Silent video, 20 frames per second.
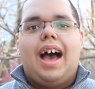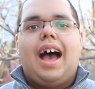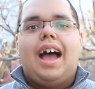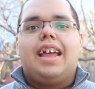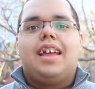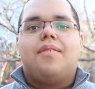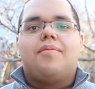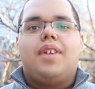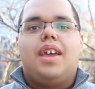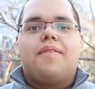
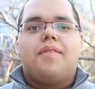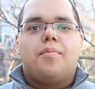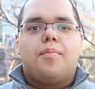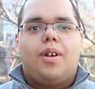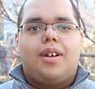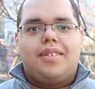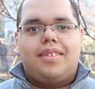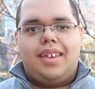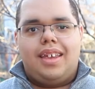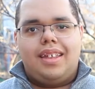I am David
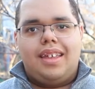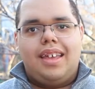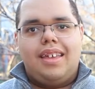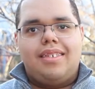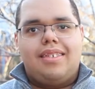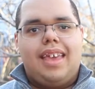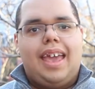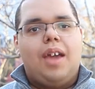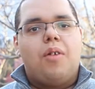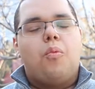
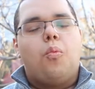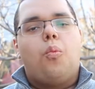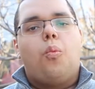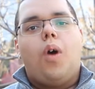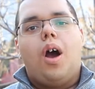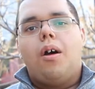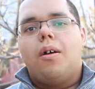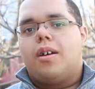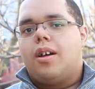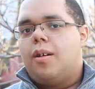Martinez, and
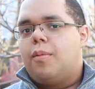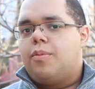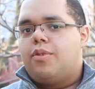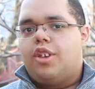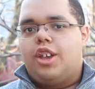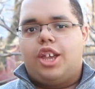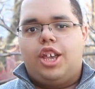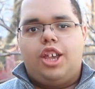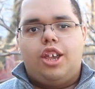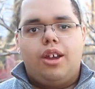welcome
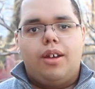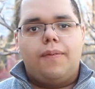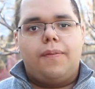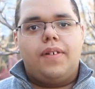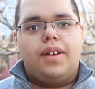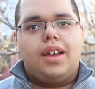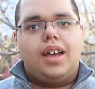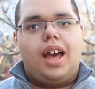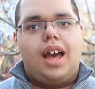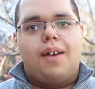to Cure
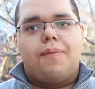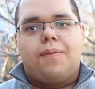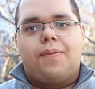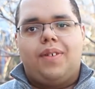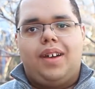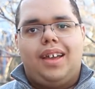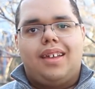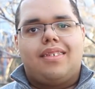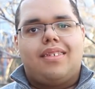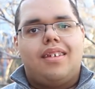for
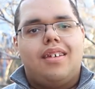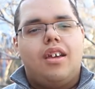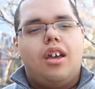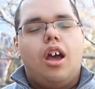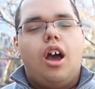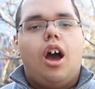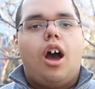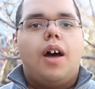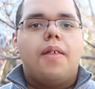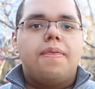Conflict.
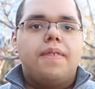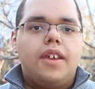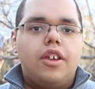On